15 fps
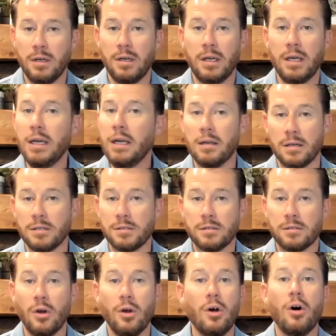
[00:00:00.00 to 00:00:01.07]
He does
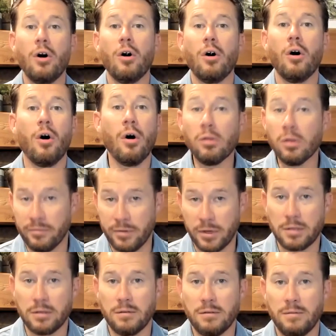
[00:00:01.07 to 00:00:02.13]
all of
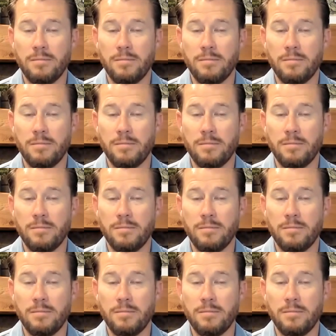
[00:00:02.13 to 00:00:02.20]
it.